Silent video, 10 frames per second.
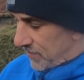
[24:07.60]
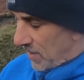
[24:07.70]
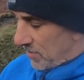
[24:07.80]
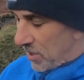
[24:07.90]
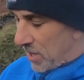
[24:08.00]

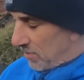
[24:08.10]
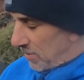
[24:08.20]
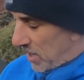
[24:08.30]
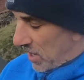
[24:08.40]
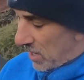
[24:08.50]
I think I'll
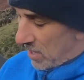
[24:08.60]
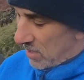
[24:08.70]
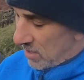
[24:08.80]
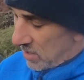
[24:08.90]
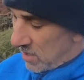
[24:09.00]
be
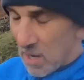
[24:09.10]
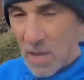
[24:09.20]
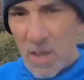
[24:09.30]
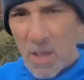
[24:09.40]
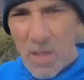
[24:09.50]

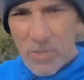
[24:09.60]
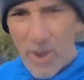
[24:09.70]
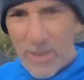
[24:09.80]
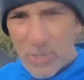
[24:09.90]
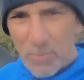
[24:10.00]

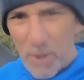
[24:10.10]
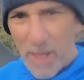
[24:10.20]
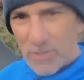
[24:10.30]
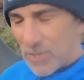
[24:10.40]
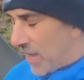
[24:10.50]
trying something
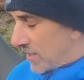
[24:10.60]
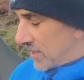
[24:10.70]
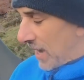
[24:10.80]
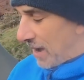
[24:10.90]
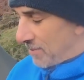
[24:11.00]
else next
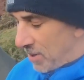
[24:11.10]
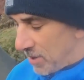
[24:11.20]
time.